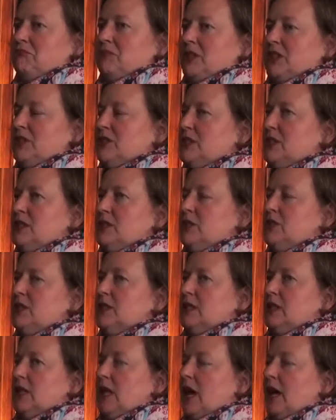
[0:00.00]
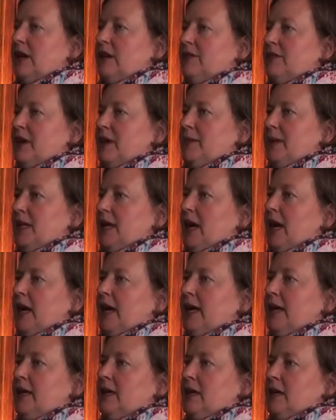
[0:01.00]
There's there's a lot of. I mean,
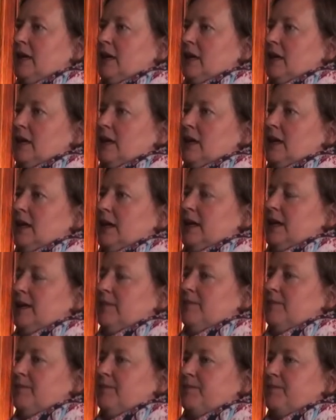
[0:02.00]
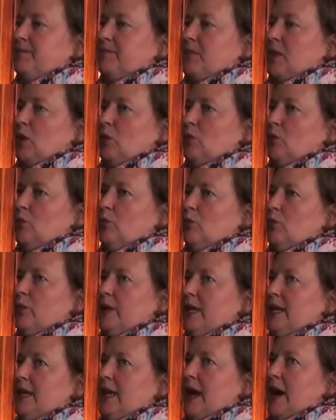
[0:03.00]
I um,
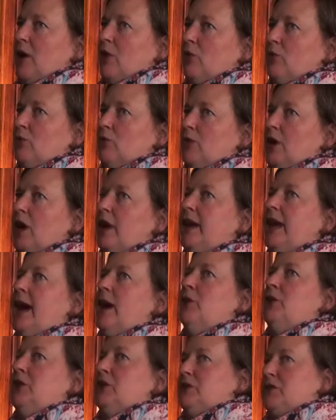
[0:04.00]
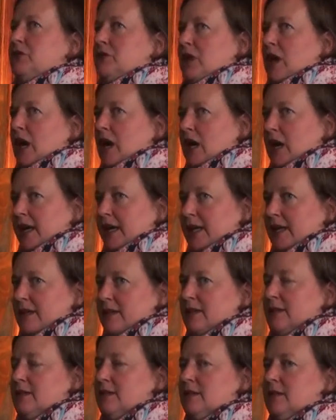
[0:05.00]
we now run out of rye,
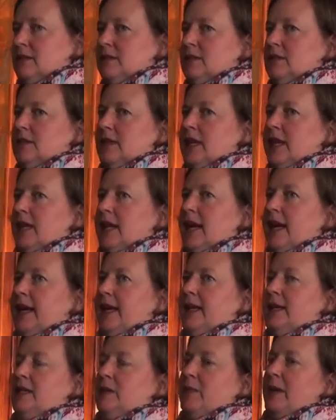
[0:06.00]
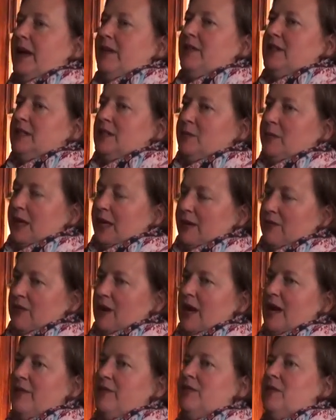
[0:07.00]
and I end up having to buy
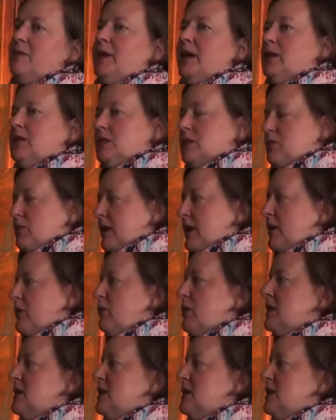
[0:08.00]
rye from elsewhere.